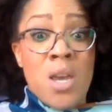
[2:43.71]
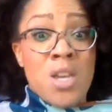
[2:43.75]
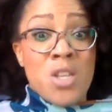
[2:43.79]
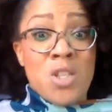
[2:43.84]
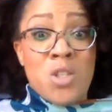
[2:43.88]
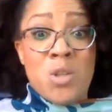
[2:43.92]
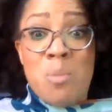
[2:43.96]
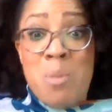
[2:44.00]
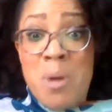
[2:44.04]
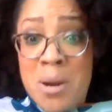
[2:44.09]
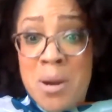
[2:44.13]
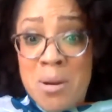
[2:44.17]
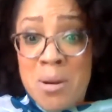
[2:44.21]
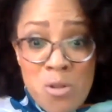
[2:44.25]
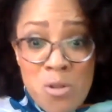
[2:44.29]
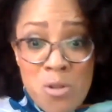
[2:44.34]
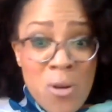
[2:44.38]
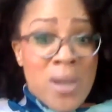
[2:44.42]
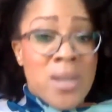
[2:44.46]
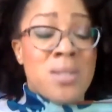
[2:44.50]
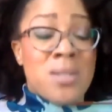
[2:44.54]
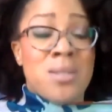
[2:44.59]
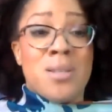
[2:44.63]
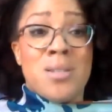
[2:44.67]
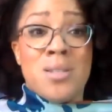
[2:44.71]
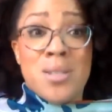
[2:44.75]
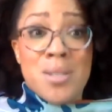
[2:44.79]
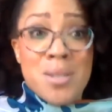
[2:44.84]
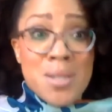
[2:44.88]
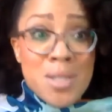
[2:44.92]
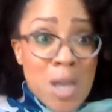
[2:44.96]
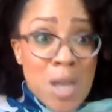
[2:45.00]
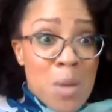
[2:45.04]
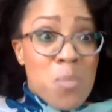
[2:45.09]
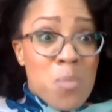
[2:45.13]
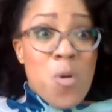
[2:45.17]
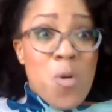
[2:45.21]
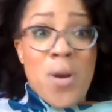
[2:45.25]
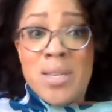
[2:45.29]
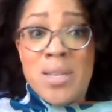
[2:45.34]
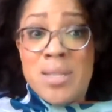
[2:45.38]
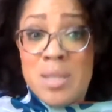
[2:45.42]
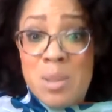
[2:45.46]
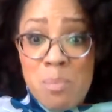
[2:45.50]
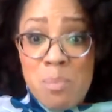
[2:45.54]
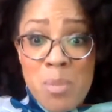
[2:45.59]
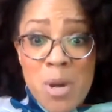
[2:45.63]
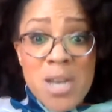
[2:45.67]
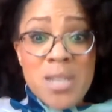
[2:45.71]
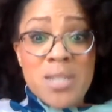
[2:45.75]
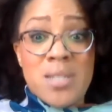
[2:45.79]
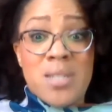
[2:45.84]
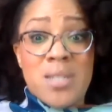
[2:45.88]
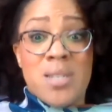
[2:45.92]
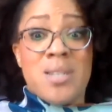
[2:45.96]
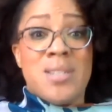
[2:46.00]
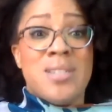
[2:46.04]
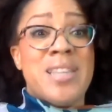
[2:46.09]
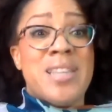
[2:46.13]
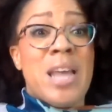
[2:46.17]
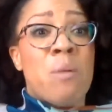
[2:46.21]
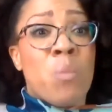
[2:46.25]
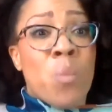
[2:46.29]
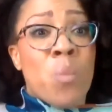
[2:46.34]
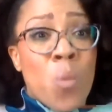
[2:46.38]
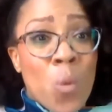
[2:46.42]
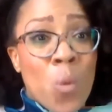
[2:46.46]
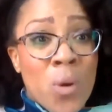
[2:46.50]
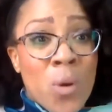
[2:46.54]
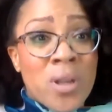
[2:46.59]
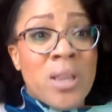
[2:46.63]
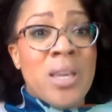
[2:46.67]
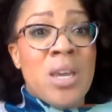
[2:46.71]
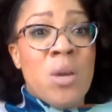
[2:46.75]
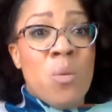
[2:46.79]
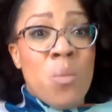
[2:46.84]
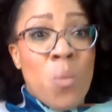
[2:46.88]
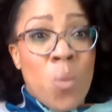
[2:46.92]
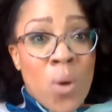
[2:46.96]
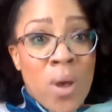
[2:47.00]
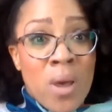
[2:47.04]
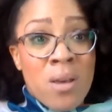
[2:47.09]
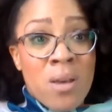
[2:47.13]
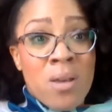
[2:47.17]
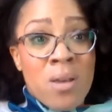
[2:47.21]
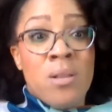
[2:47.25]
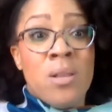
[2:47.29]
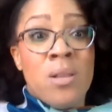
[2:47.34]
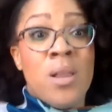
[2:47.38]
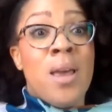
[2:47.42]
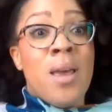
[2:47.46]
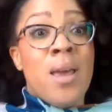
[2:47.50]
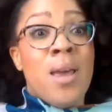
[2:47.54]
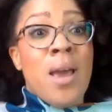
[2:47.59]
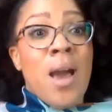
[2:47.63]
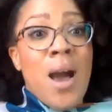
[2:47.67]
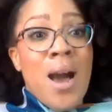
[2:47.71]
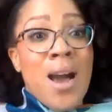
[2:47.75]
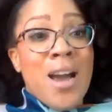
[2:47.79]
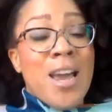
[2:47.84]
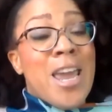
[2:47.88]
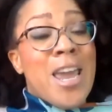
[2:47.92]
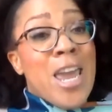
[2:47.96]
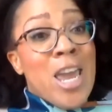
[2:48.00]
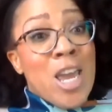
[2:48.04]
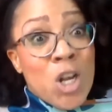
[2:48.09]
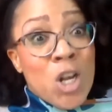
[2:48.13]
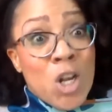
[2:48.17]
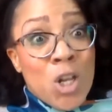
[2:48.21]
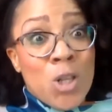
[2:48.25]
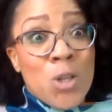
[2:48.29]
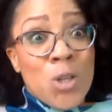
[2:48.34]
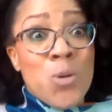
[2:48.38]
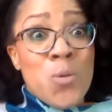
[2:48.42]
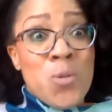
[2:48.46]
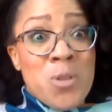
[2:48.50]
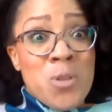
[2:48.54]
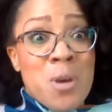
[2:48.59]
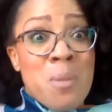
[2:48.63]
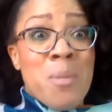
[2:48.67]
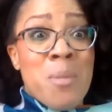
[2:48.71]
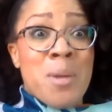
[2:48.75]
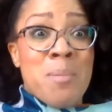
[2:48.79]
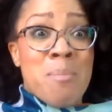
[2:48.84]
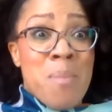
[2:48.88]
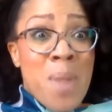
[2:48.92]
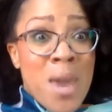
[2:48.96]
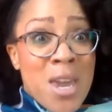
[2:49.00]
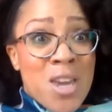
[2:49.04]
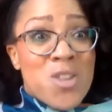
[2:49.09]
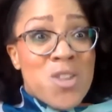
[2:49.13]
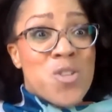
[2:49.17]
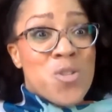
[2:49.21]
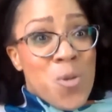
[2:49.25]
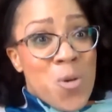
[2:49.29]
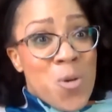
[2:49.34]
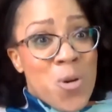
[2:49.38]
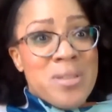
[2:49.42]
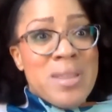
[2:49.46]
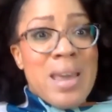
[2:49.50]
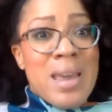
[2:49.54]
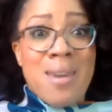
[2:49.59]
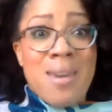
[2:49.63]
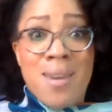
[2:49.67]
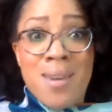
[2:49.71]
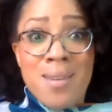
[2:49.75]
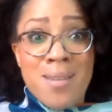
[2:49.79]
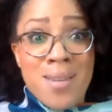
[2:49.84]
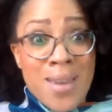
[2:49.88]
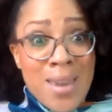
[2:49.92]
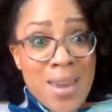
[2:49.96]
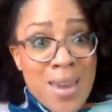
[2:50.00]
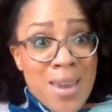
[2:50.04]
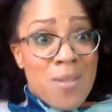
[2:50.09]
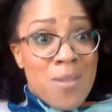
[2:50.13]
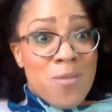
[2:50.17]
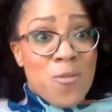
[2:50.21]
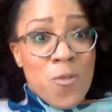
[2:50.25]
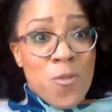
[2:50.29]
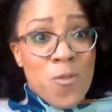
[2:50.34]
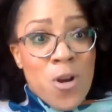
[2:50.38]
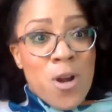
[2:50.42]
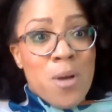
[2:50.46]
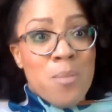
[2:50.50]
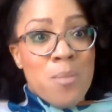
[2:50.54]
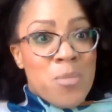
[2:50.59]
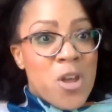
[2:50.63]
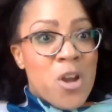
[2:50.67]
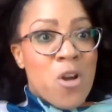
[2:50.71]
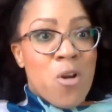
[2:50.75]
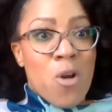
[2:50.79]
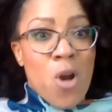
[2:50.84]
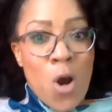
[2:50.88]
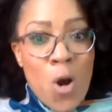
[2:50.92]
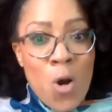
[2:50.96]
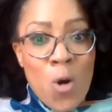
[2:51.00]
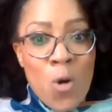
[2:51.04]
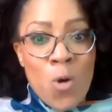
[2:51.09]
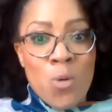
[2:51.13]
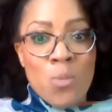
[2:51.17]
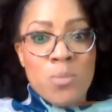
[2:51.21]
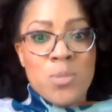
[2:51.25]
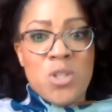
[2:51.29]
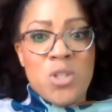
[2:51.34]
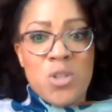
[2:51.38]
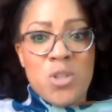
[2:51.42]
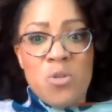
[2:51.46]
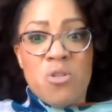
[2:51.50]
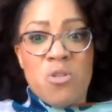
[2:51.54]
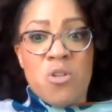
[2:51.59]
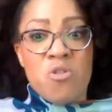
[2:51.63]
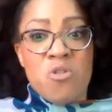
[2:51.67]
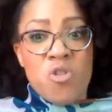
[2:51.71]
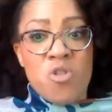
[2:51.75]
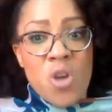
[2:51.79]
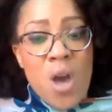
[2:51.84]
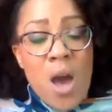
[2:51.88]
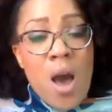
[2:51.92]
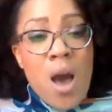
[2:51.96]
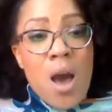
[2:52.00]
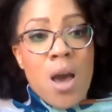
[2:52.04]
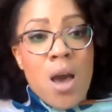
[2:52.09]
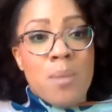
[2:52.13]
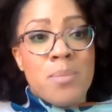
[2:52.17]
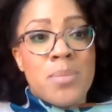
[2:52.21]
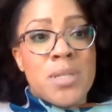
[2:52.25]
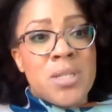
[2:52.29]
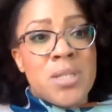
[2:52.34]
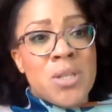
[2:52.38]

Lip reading: to paratransit, to subways, the buses that really will include them and make sure they can get from their homes to their jobs.